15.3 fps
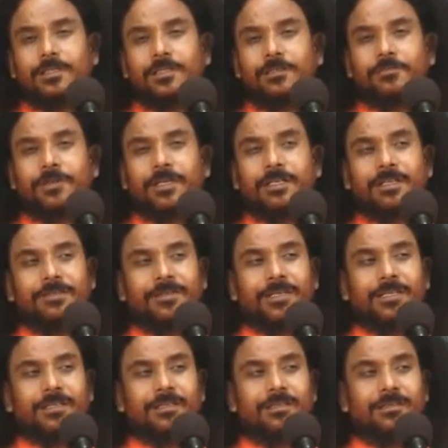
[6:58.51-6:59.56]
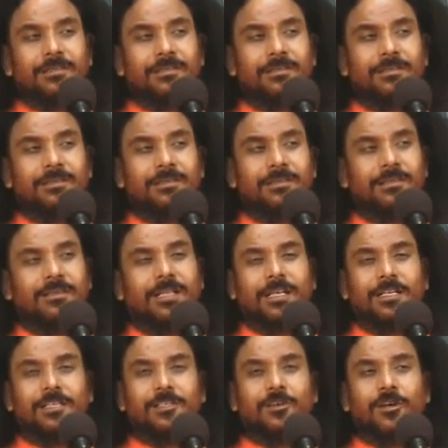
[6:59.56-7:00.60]
effectively,
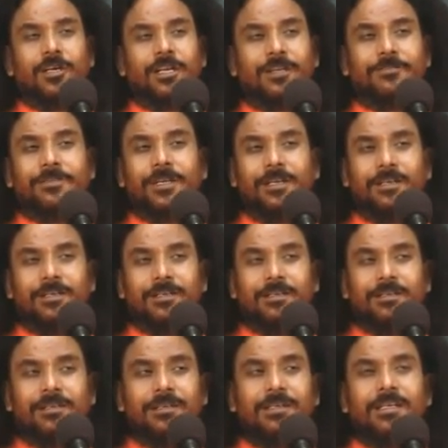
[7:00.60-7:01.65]
that is called left-handed.